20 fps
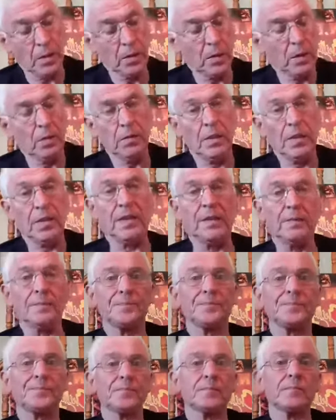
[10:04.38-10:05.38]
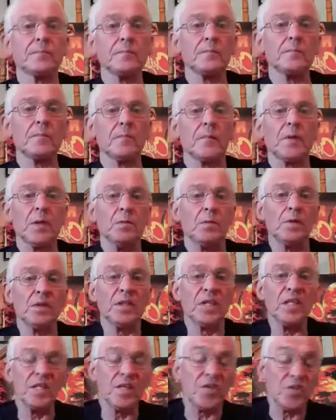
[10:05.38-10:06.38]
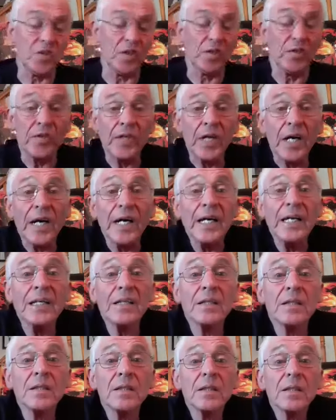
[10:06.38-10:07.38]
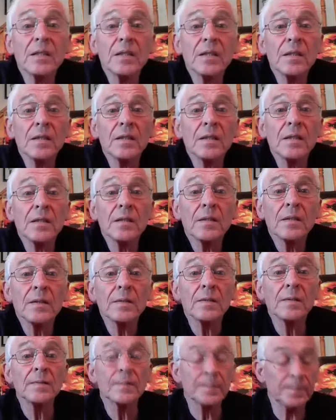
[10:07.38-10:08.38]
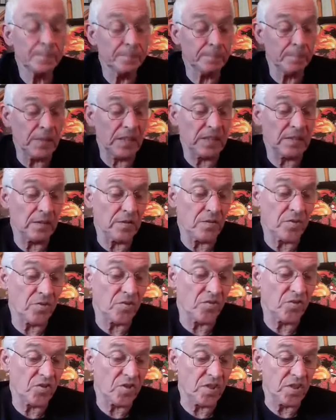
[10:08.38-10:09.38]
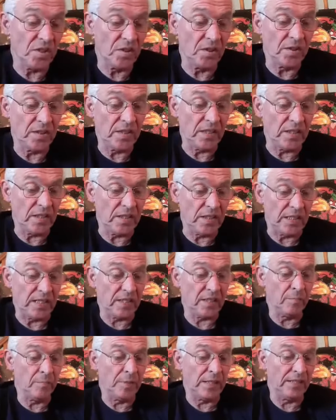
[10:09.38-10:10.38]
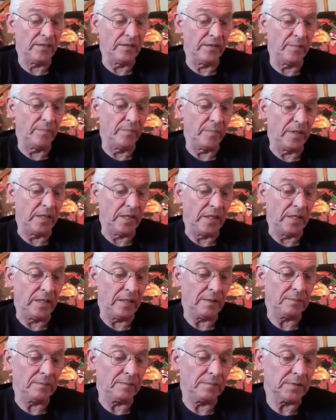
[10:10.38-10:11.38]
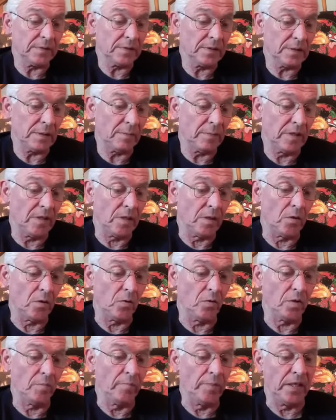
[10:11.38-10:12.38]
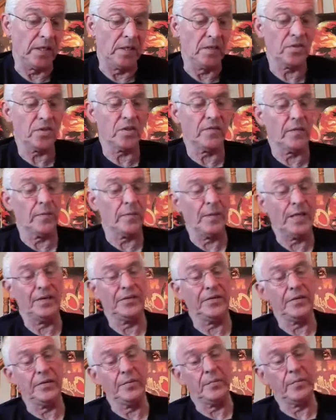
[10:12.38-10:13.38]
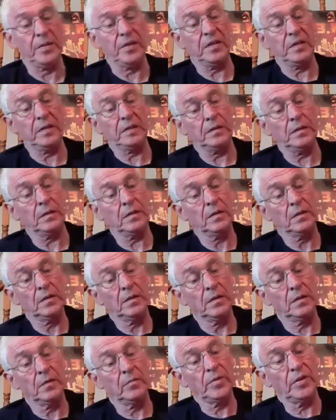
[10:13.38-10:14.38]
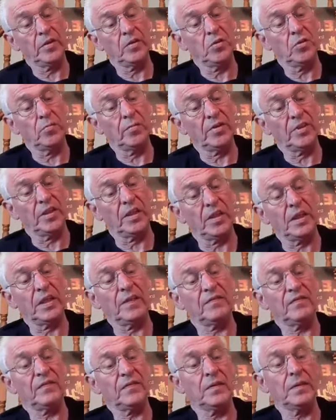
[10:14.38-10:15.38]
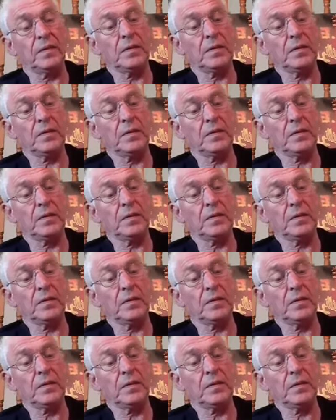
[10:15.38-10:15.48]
Right, we'll give this a try. Magnus is still there, he hasn't abandoned me yet. I bet all other big ones have abandoned me. There'll be nobody left.